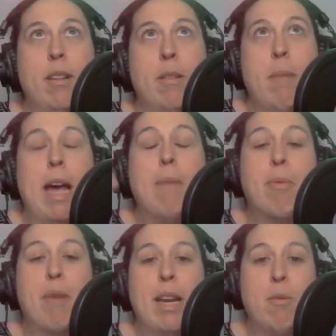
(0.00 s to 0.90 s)
my
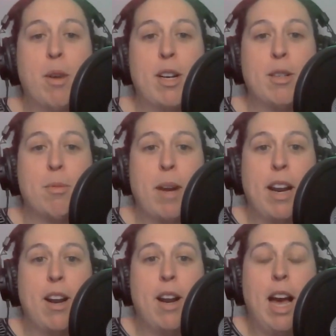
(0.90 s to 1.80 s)
brain works
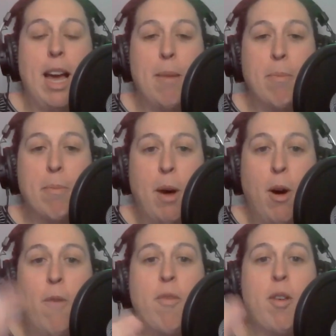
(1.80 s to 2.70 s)
where I
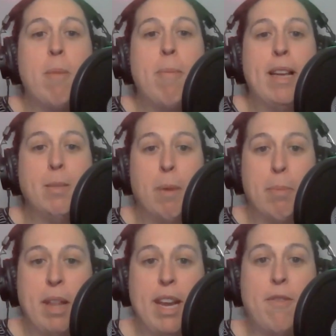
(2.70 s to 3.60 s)
hope for the best but
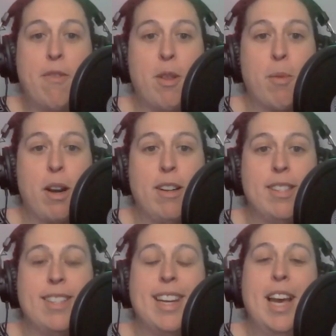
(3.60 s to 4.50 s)
plan for the
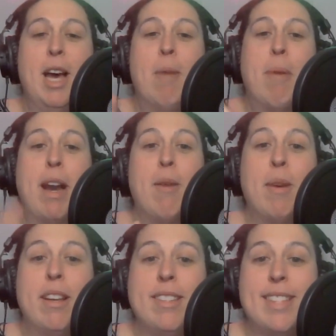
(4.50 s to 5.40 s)
worst. But I
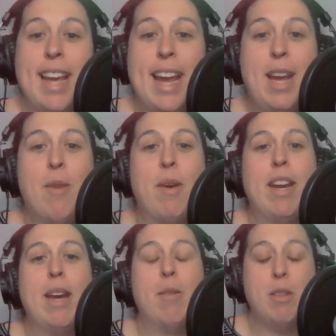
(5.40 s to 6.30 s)
will say, when
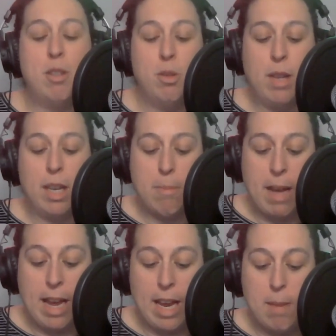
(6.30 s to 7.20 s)
I was doing
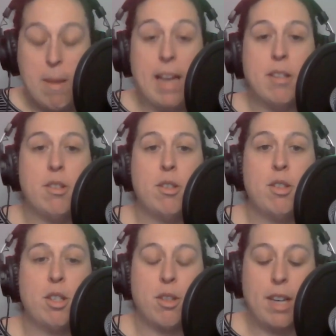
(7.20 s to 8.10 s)
my master's
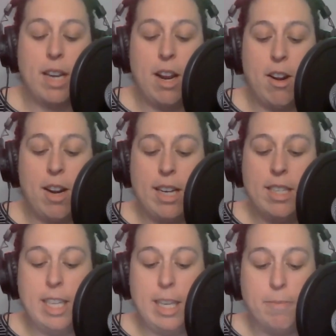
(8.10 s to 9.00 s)
degree at
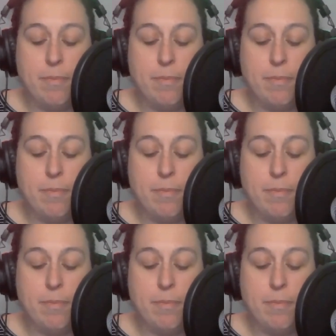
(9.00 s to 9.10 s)
RIT,